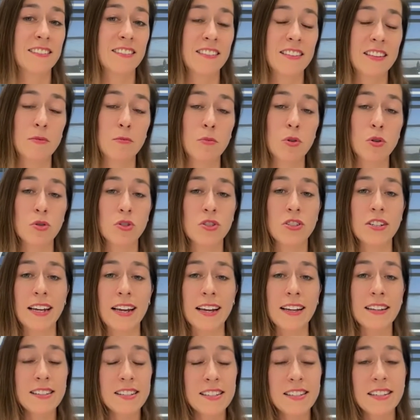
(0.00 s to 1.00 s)
the most
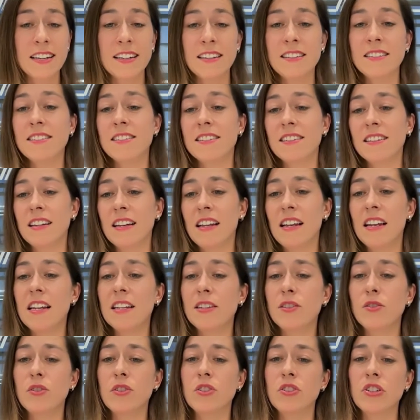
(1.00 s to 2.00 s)
extent
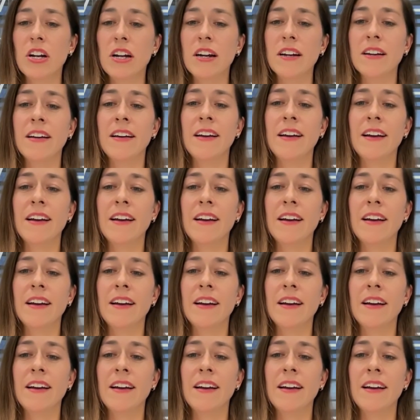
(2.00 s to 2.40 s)
literature,